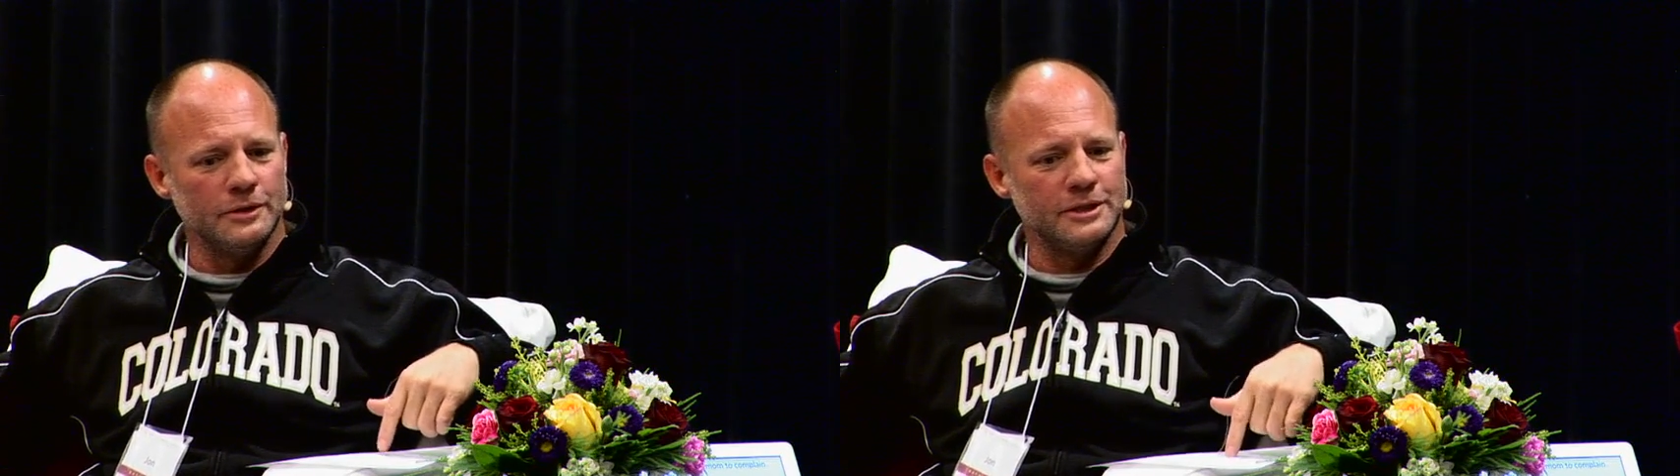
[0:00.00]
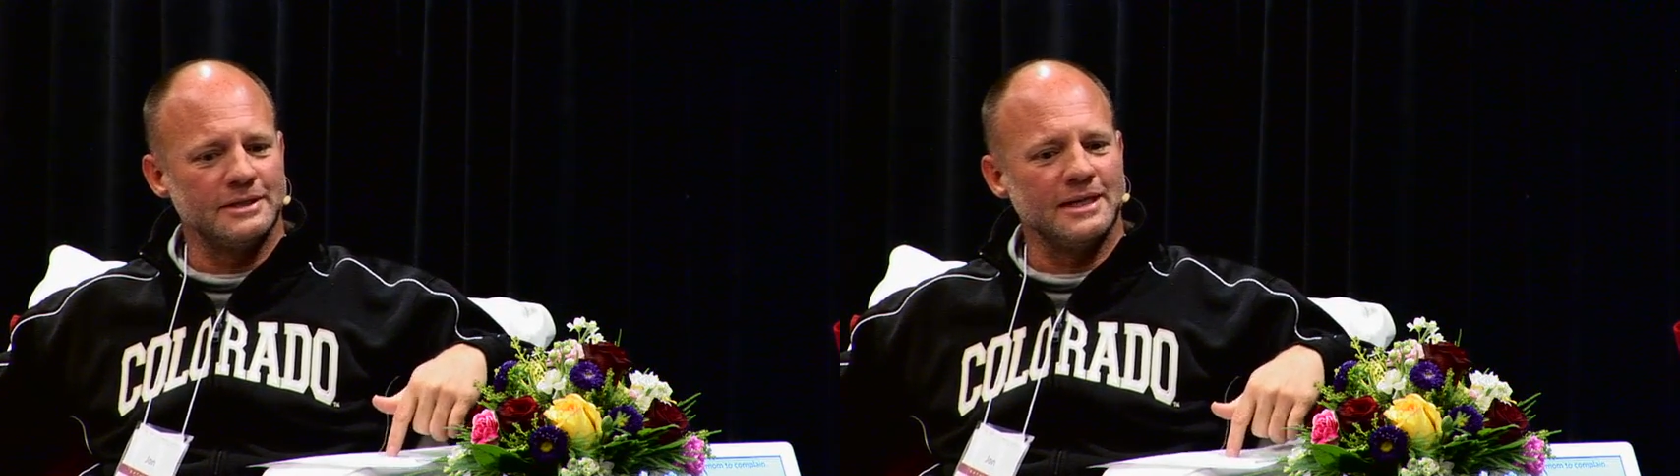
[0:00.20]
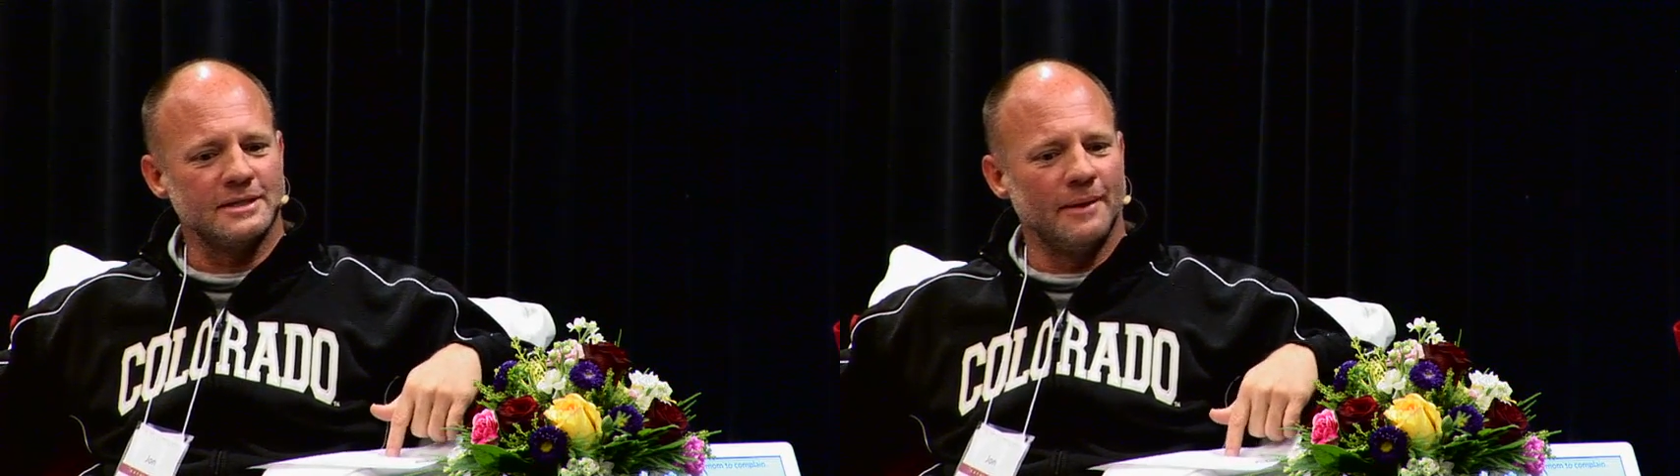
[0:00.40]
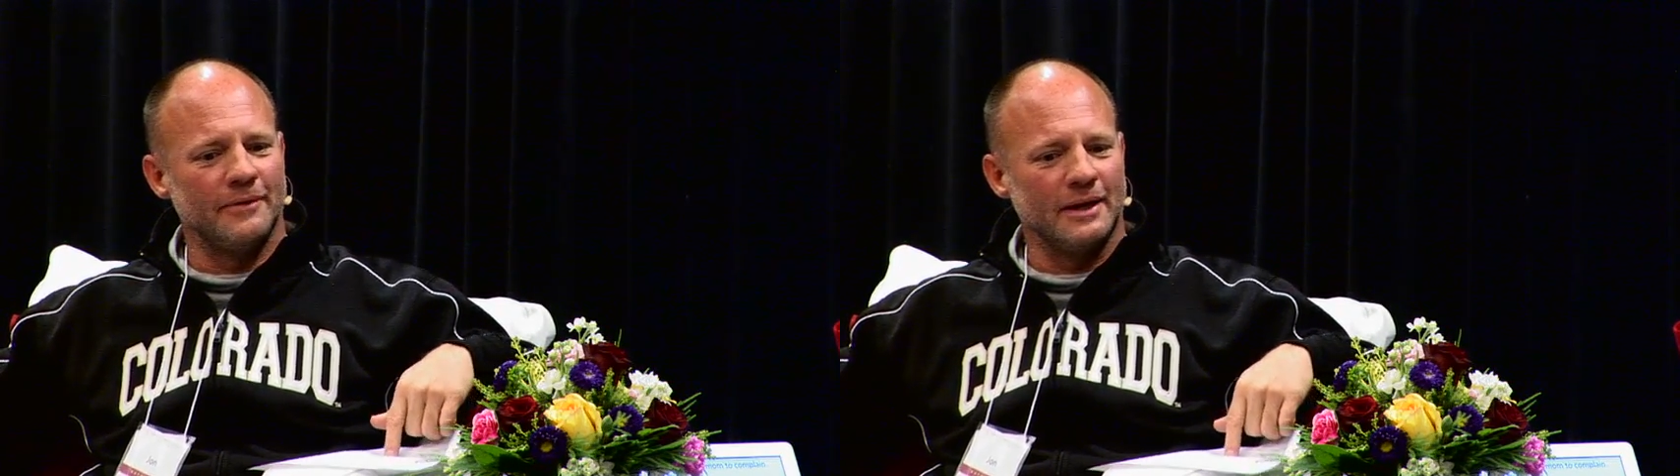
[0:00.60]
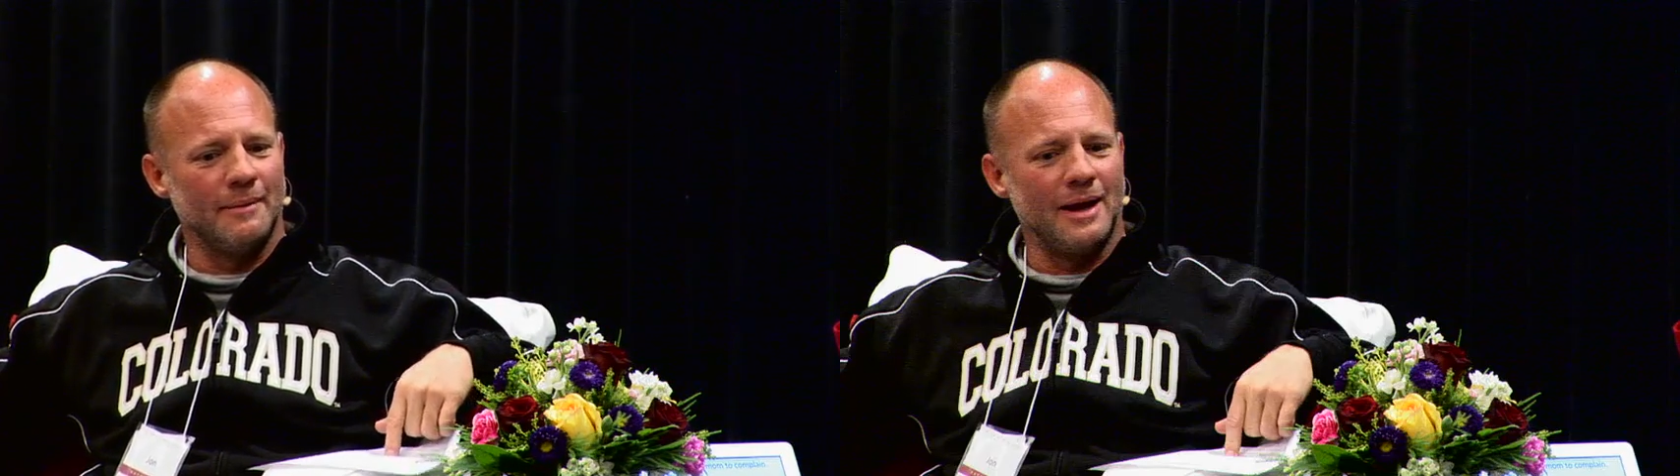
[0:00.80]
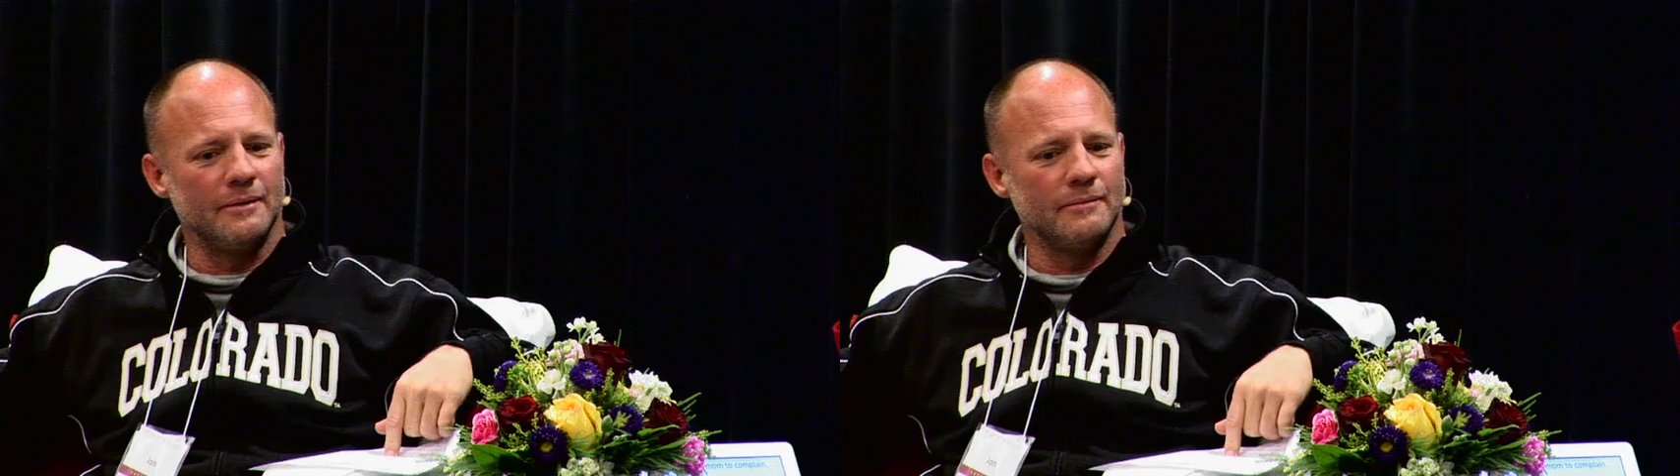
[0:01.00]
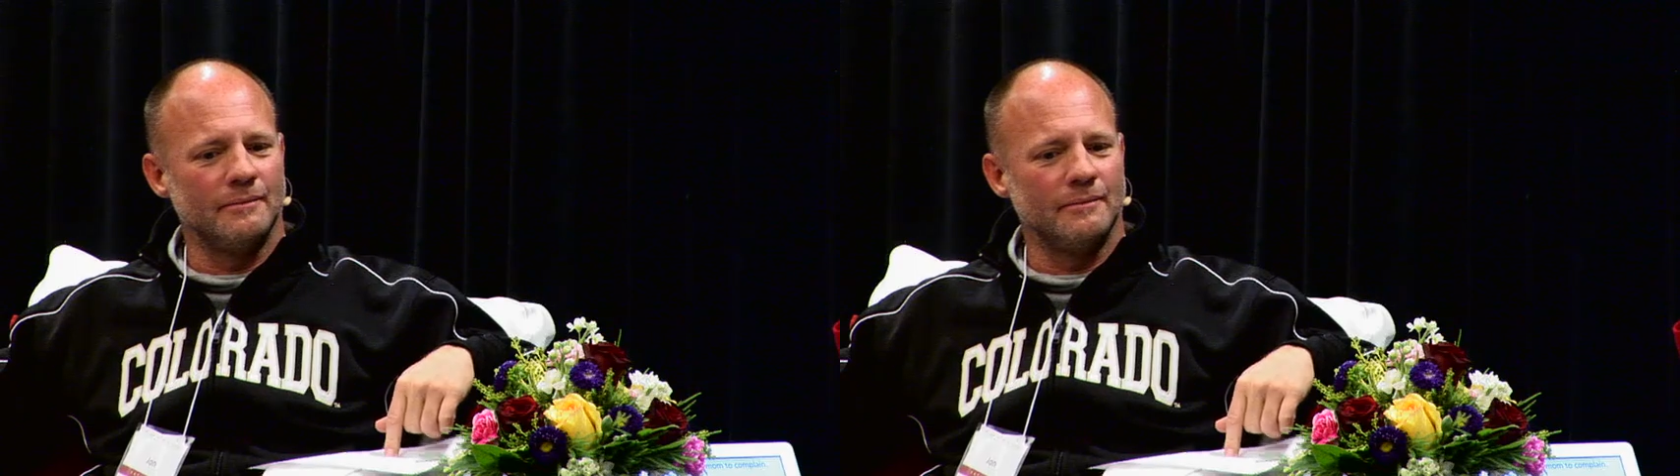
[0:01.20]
she says something about